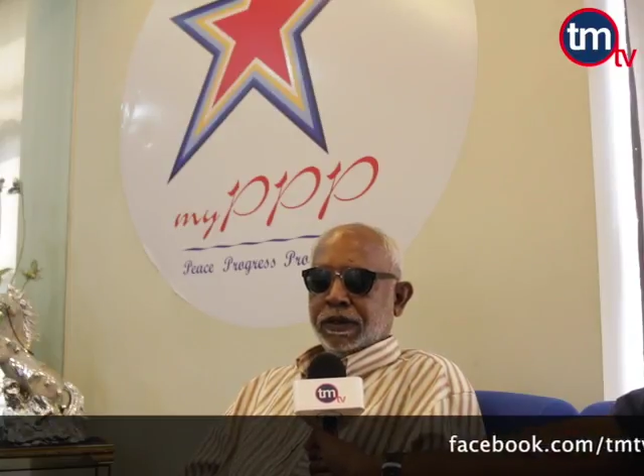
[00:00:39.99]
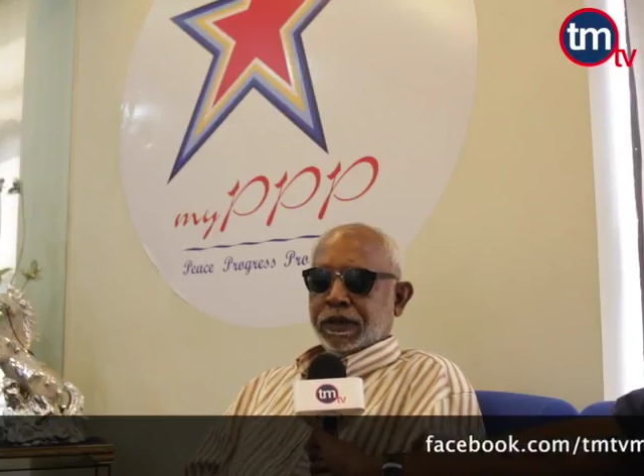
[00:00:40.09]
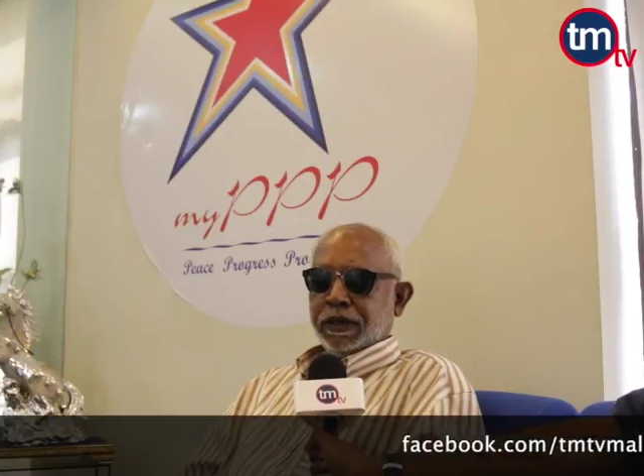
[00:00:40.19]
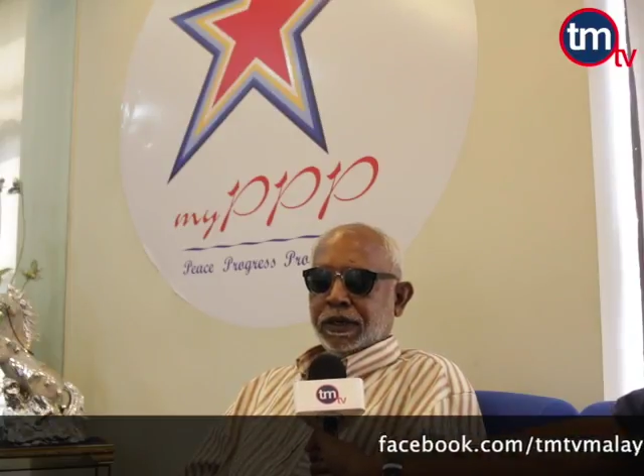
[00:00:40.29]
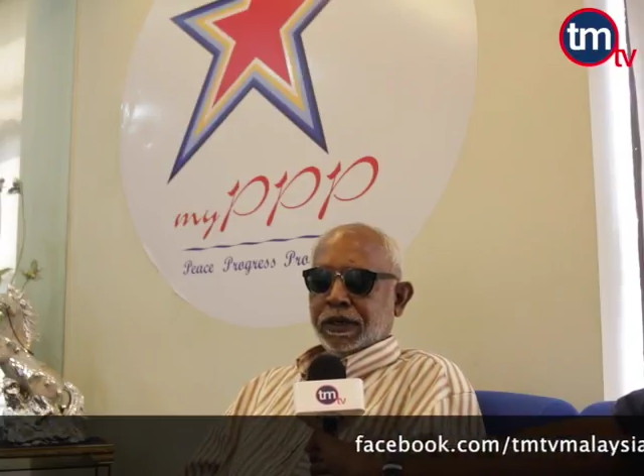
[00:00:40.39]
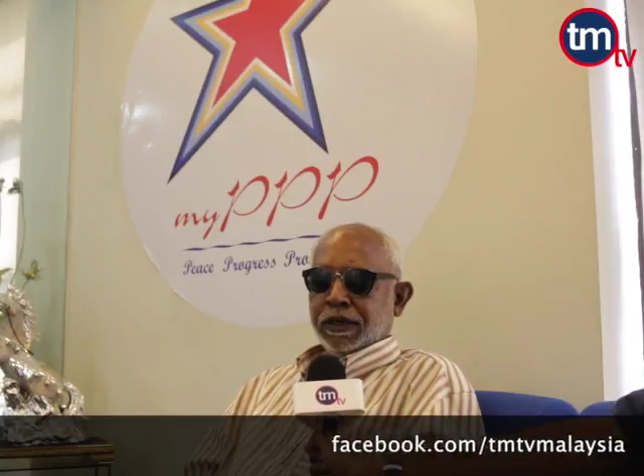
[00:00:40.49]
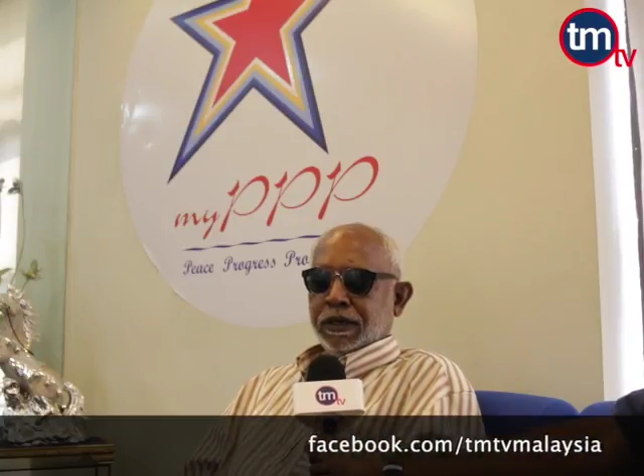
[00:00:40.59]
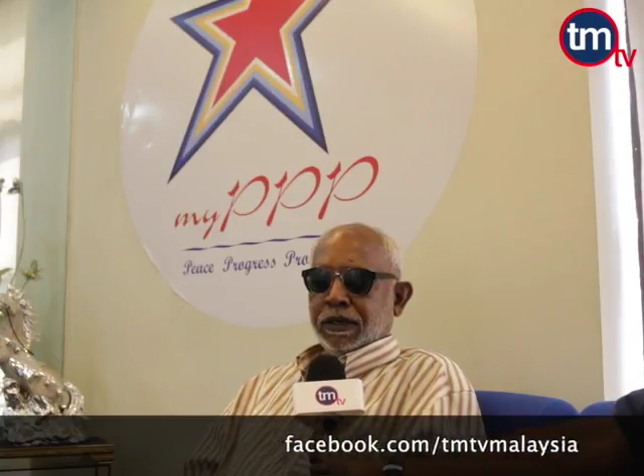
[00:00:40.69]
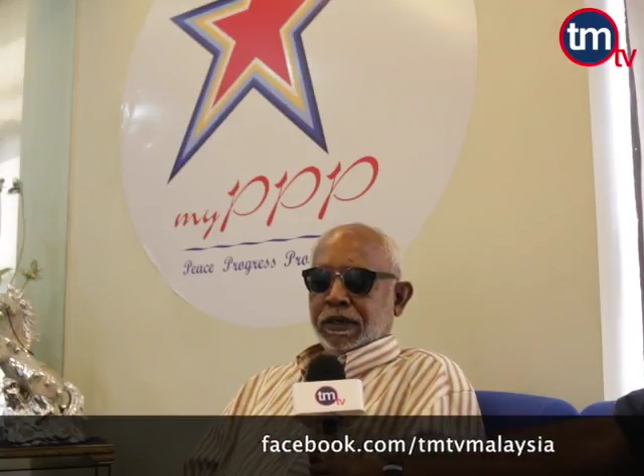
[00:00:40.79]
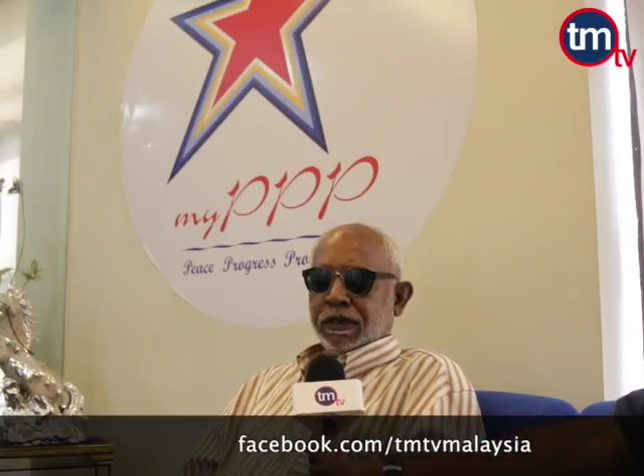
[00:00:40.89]
see
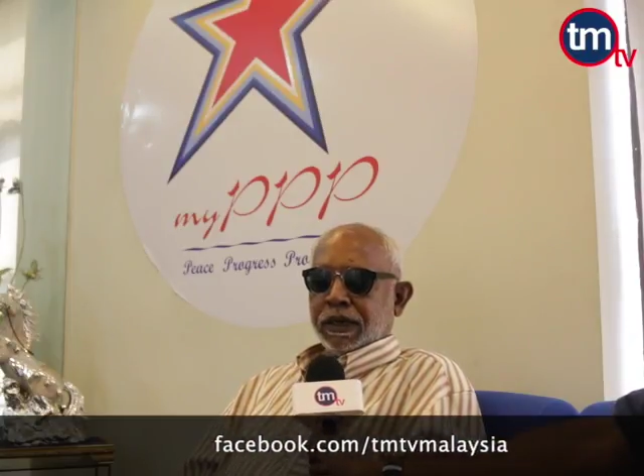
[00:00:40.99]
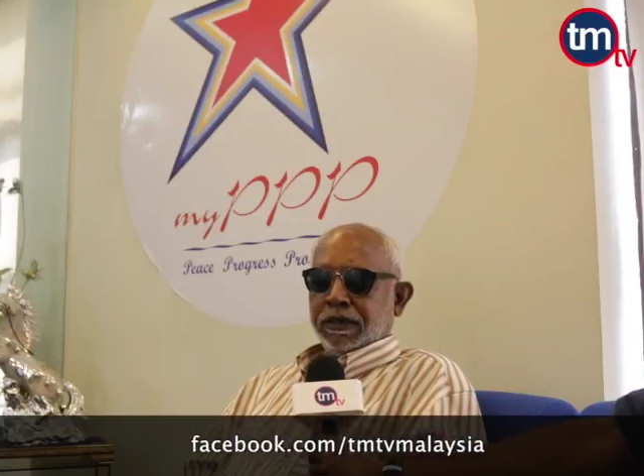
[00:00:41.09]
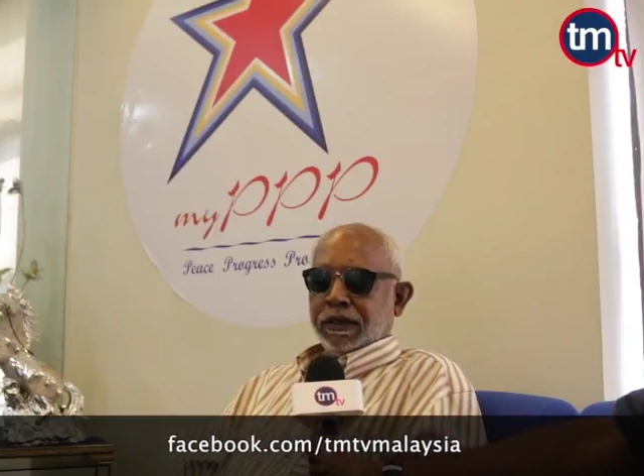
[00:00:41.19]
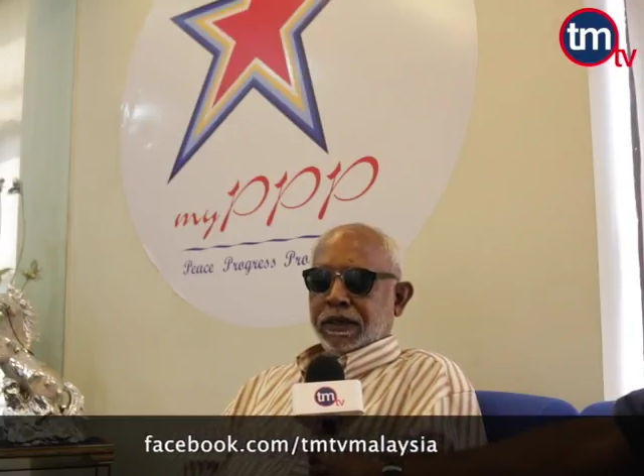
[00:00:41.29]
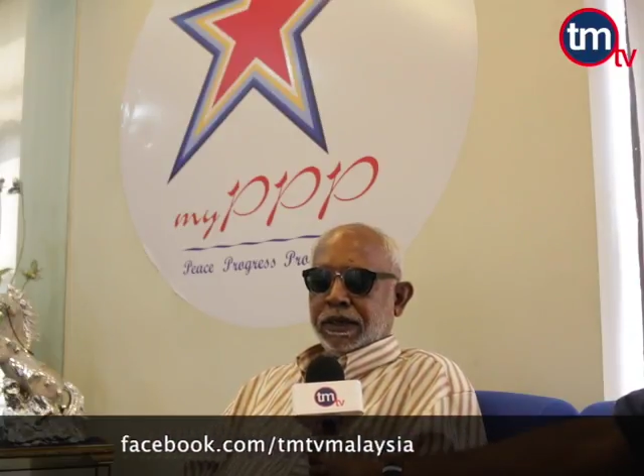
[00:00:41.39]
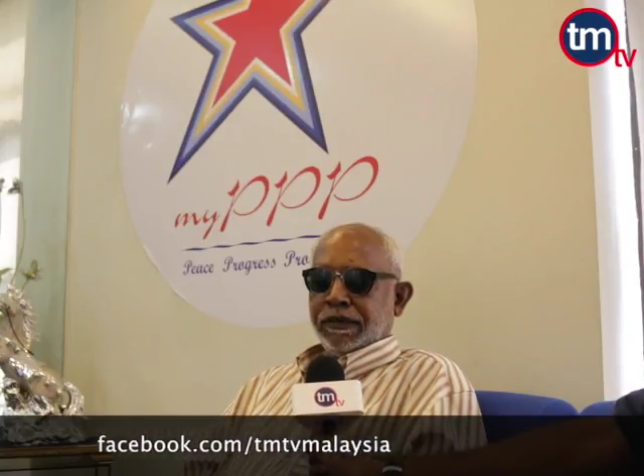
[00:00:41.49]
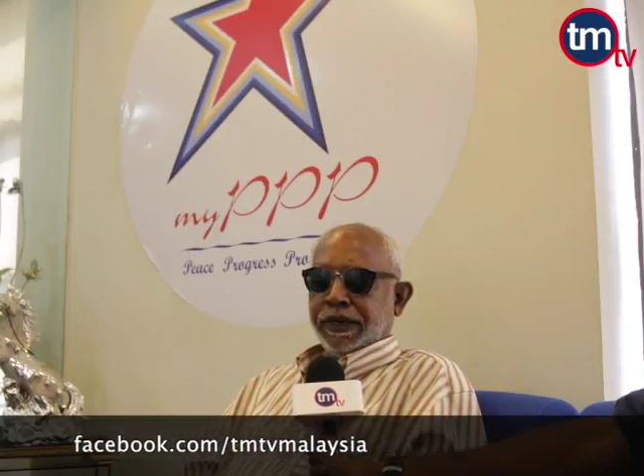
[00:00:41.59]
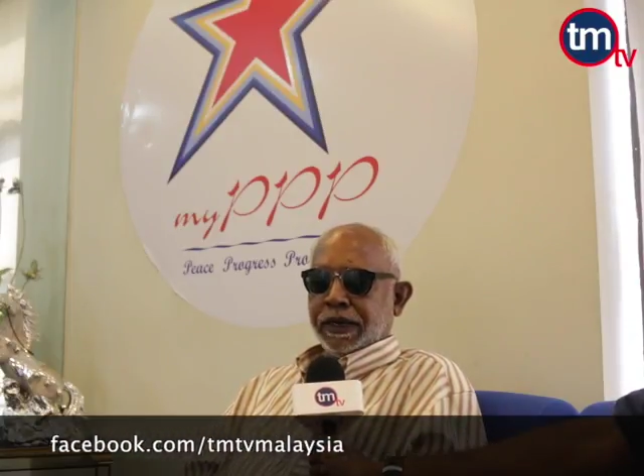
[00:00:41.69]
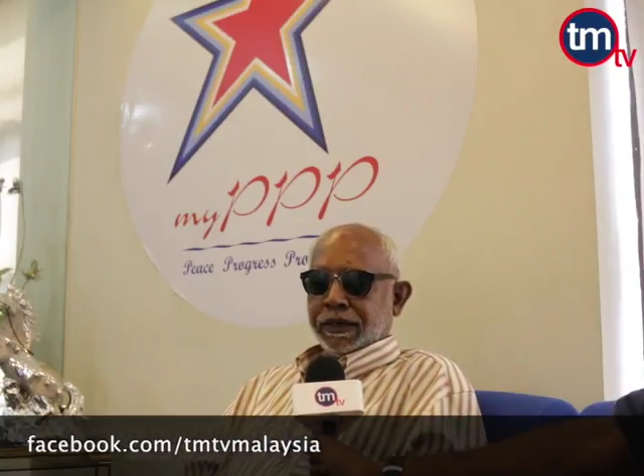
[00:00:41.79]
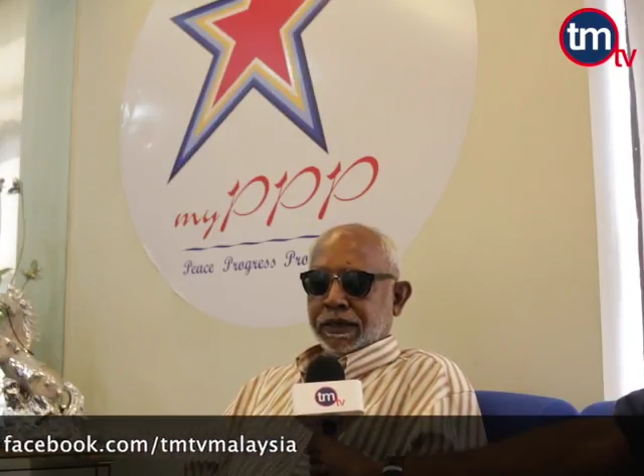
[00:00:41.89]
Tanshri
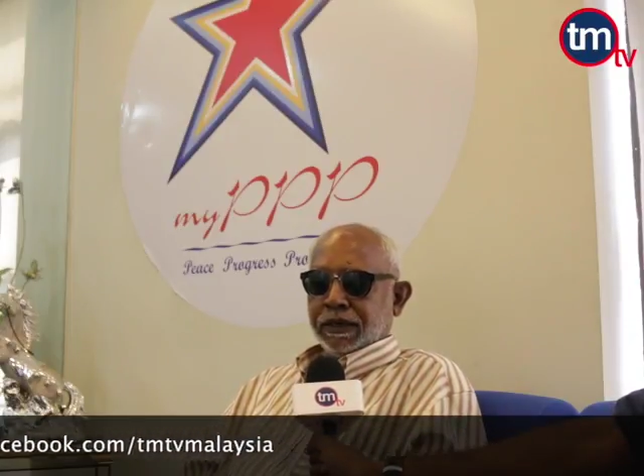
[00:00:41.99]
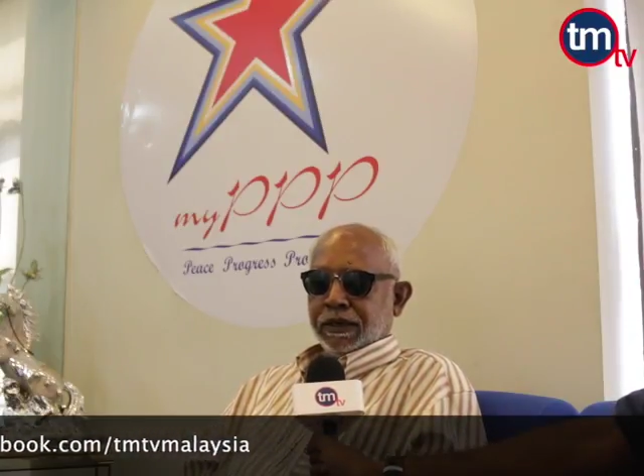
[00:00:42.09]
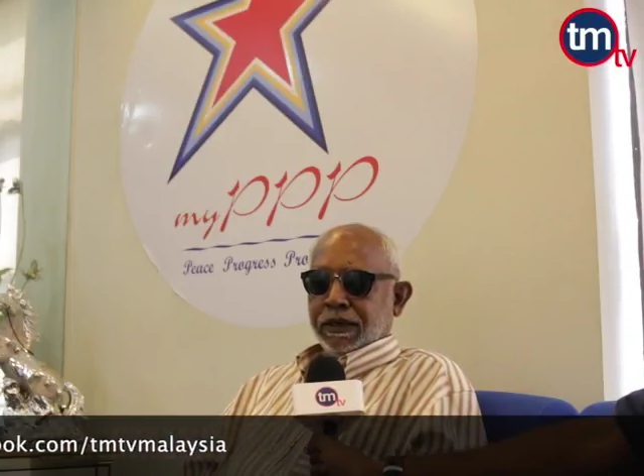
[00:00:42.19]
Kayveas.